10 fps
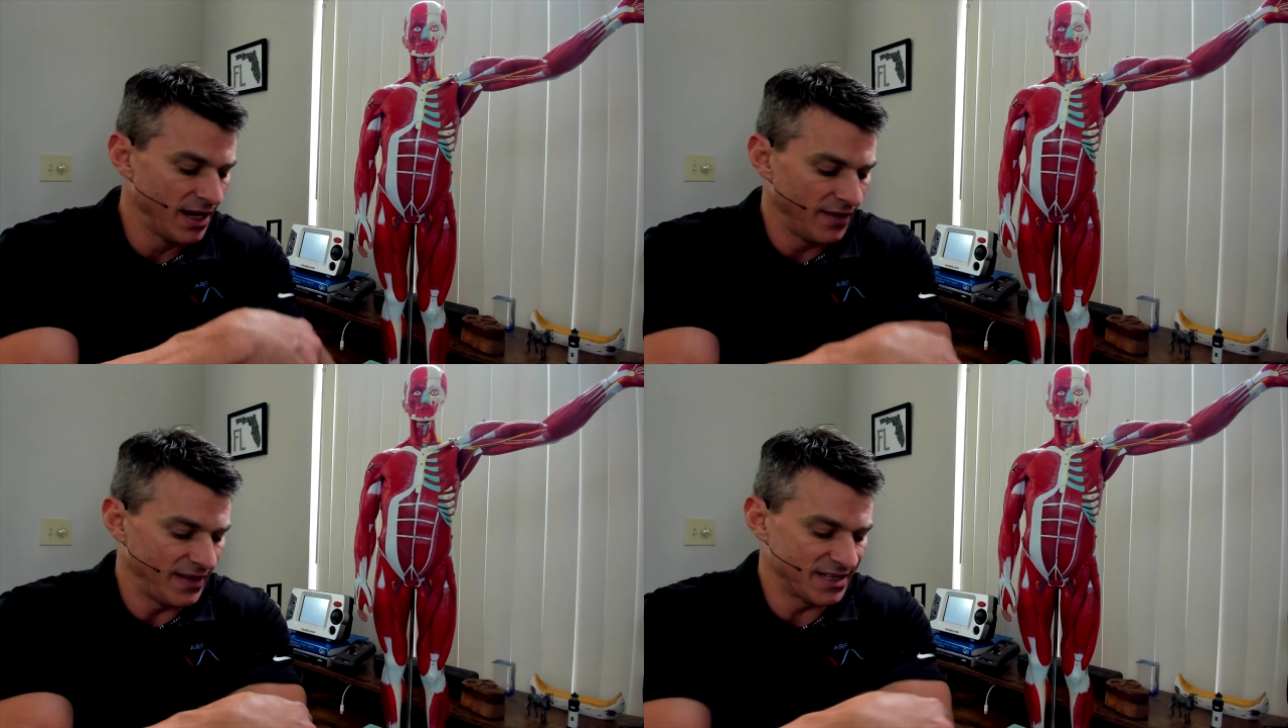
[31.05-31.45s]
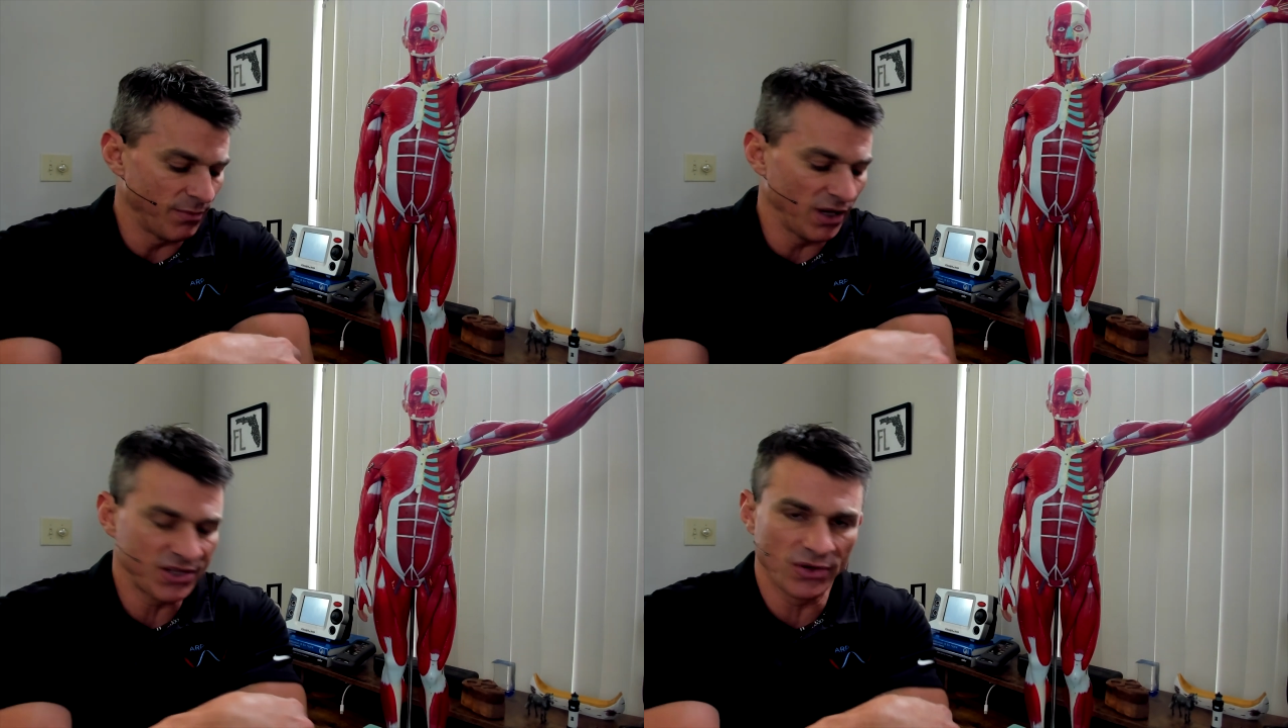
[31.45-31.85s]
These
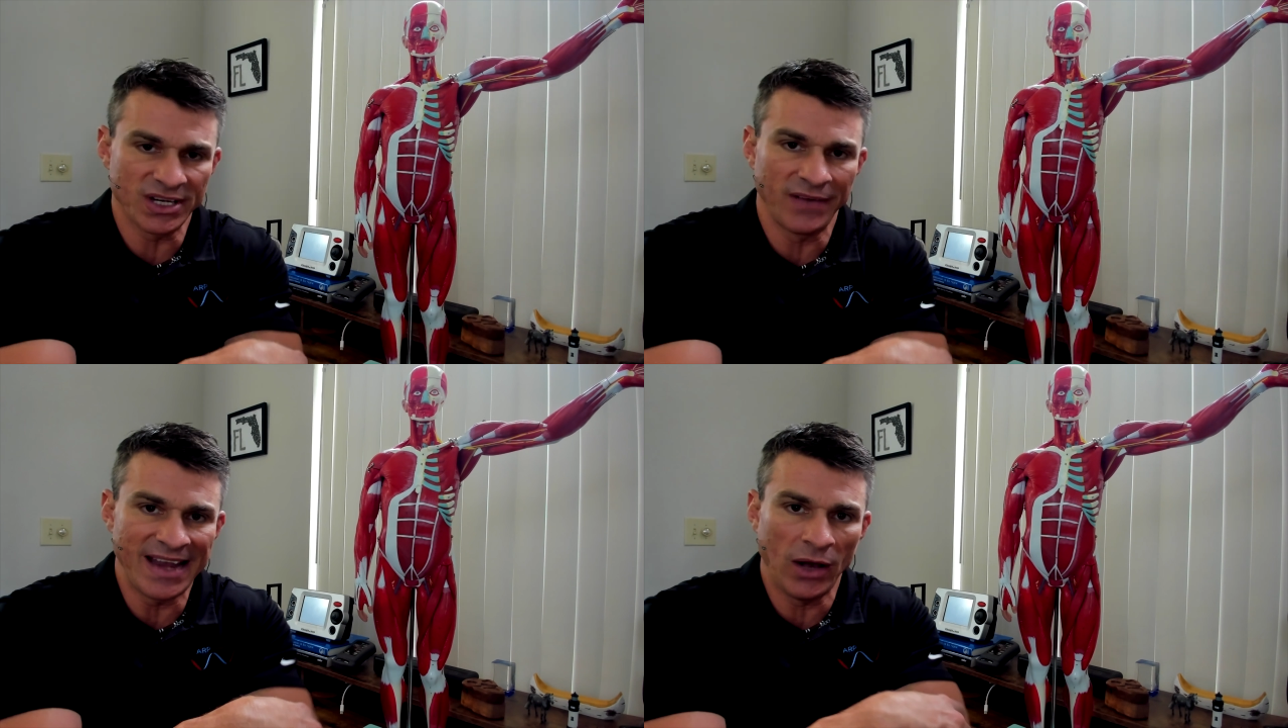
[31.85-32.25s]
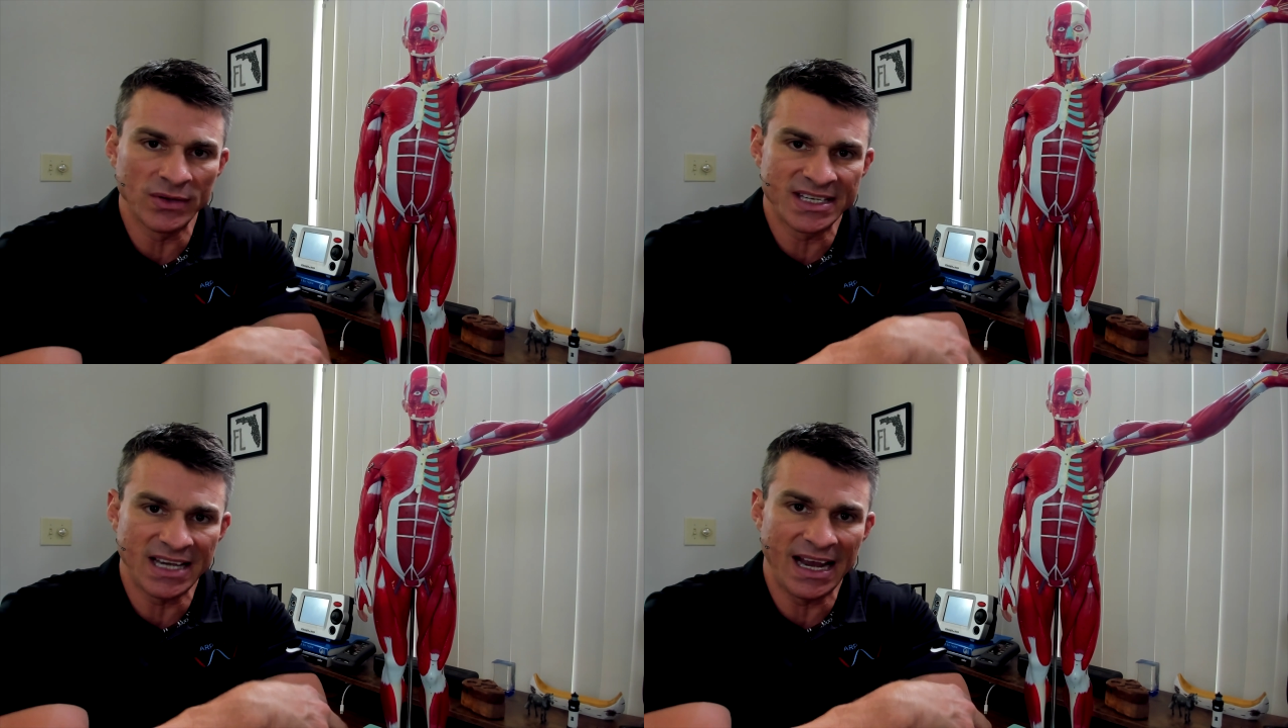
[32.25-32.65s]
muscles on the
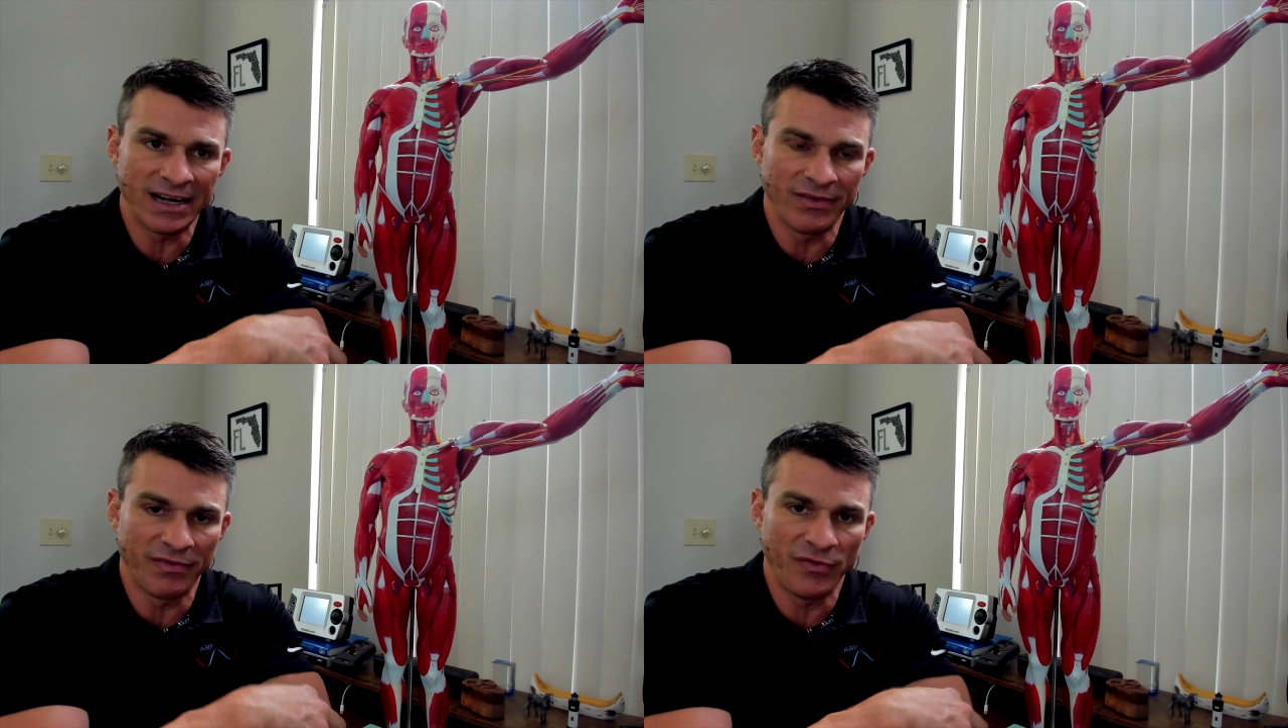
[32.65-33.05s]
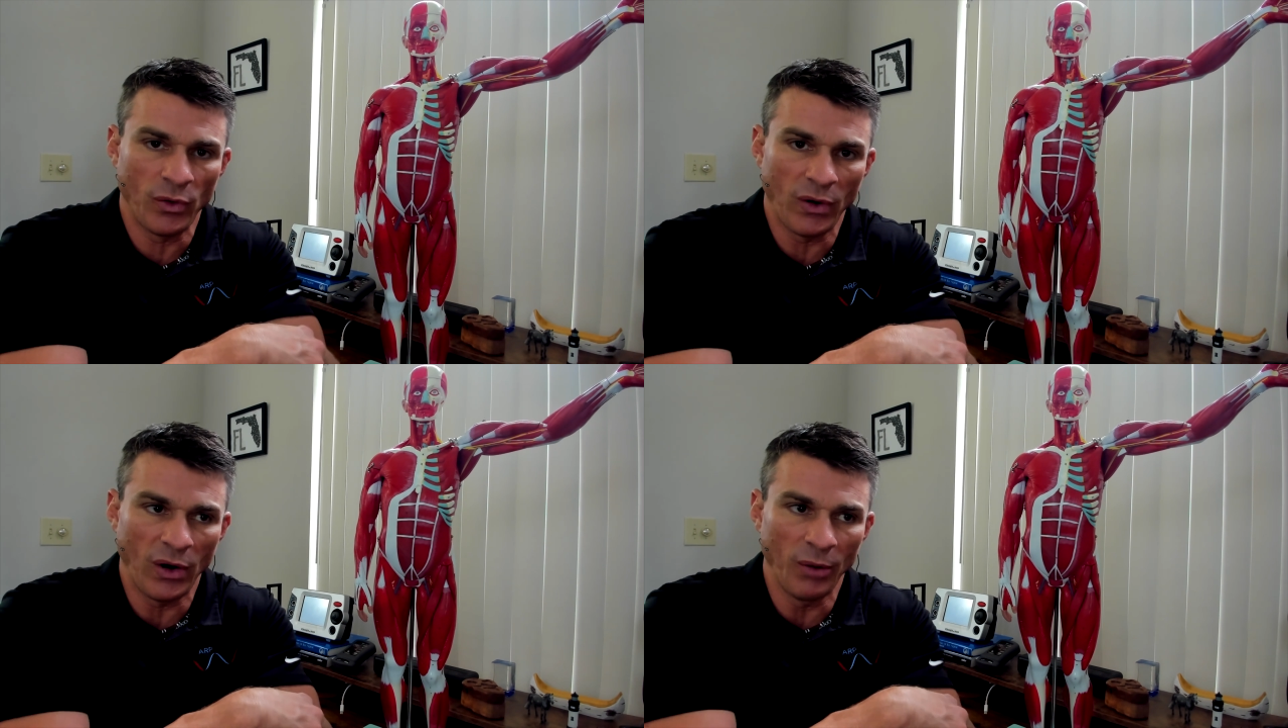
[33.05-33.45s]
outside of the
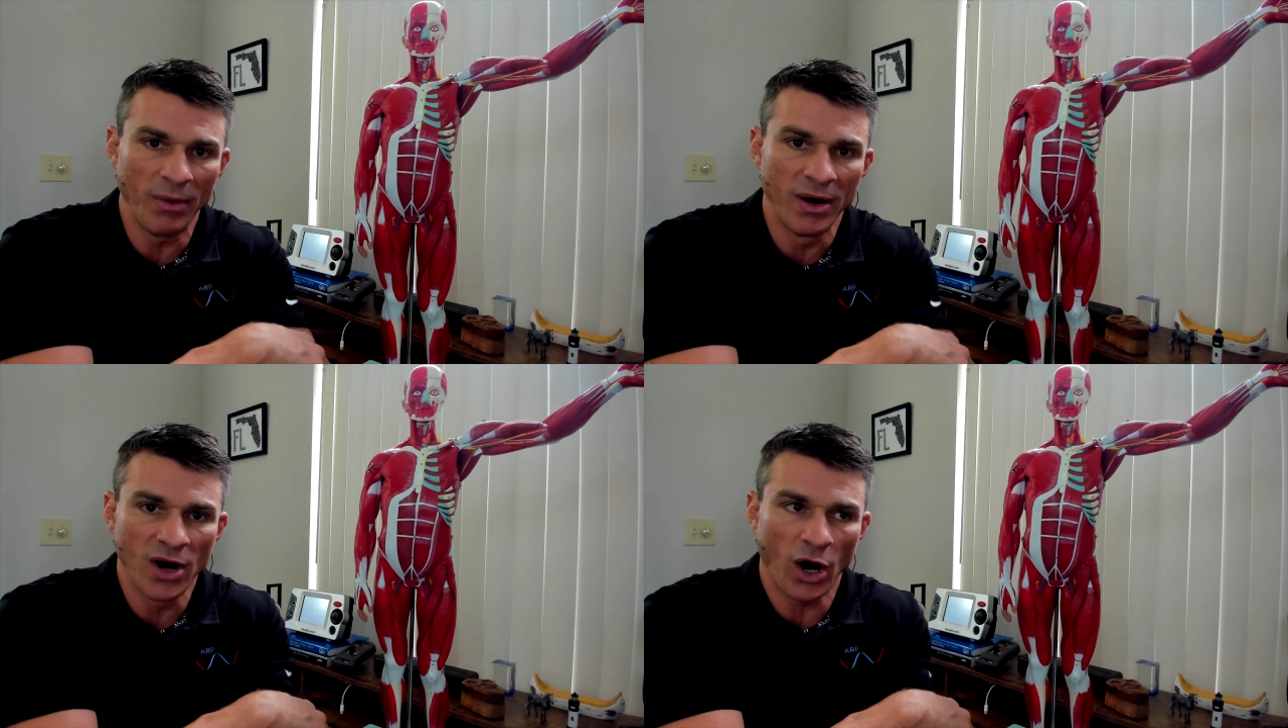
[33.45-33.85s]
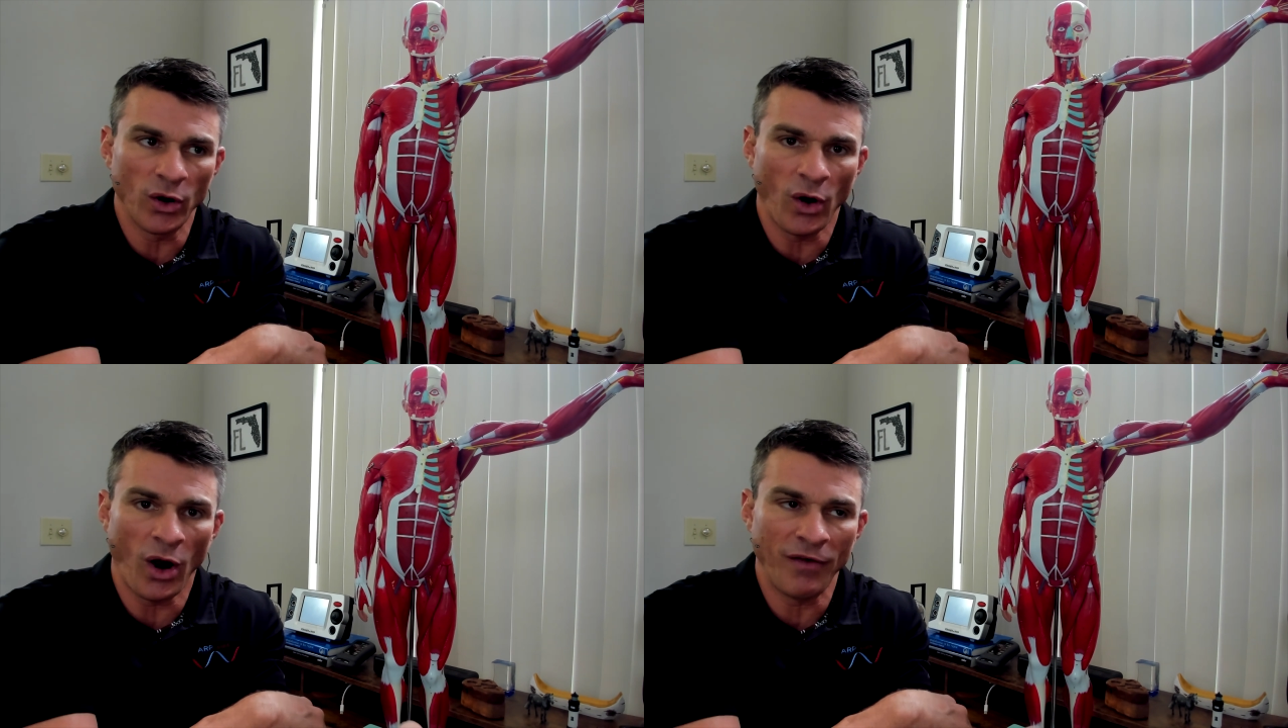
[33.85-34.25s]
forearm
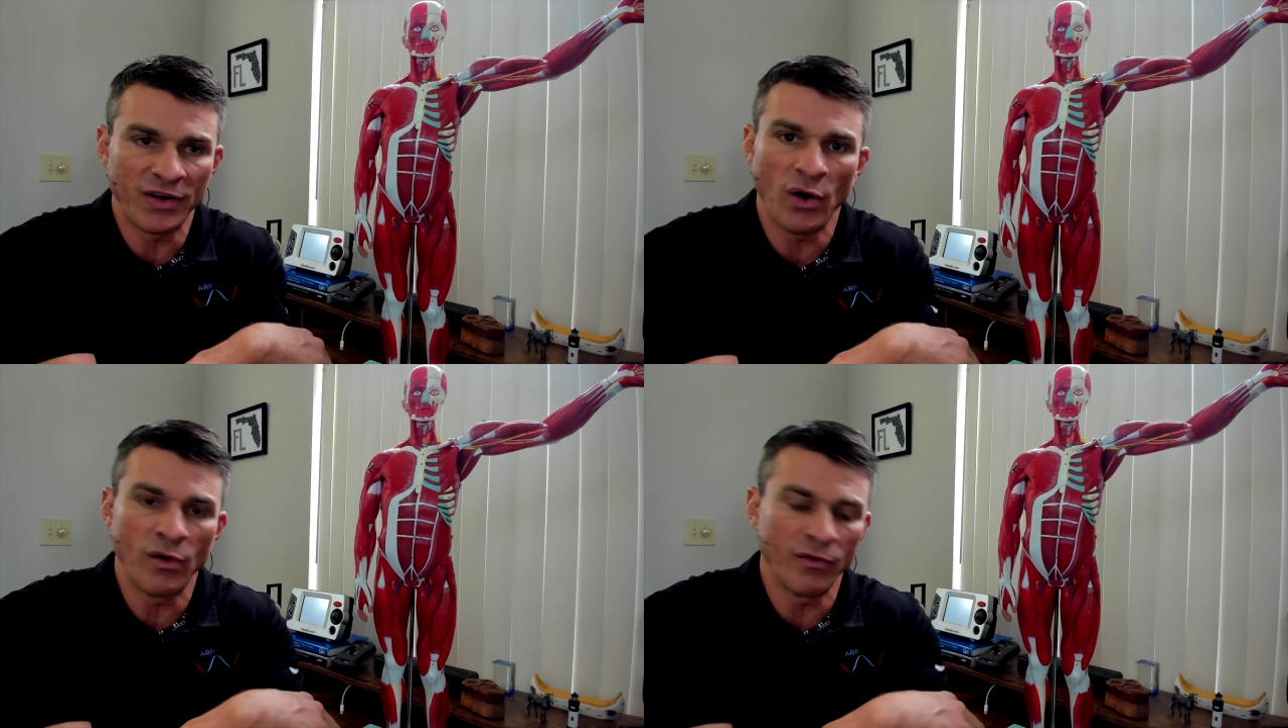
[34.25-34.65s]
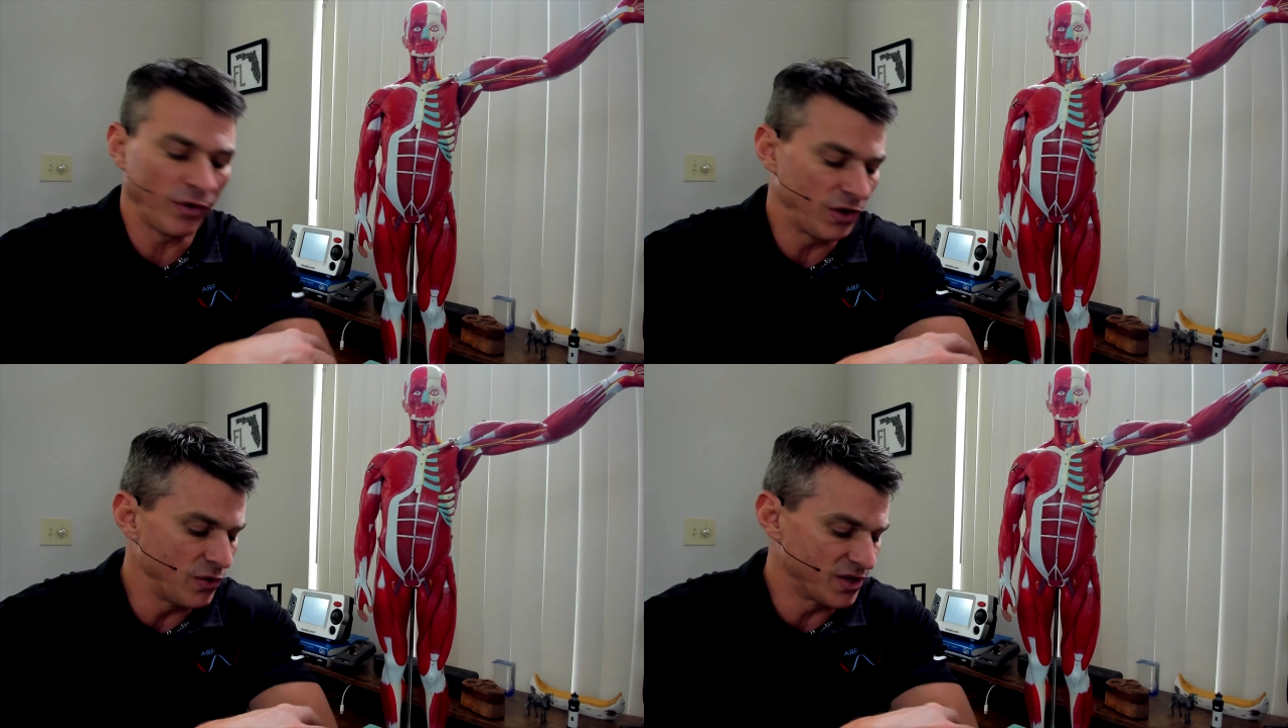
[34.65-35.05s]
are often
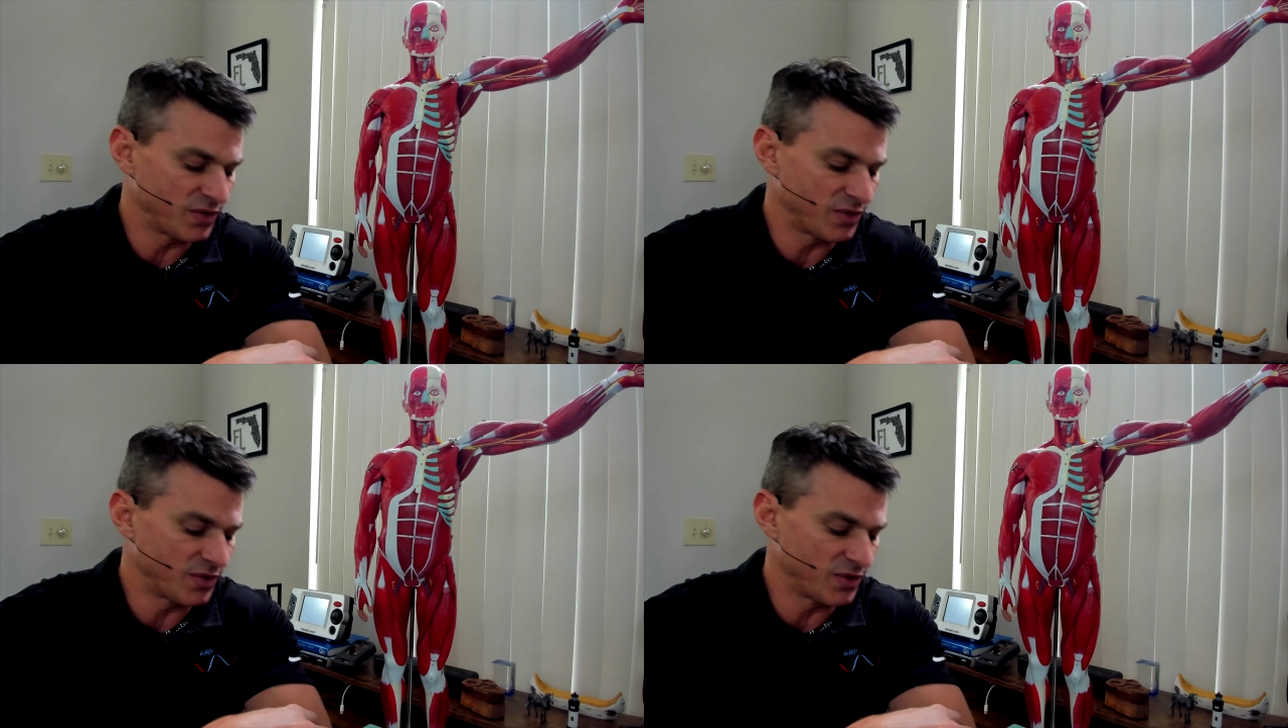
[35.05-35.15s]
overused,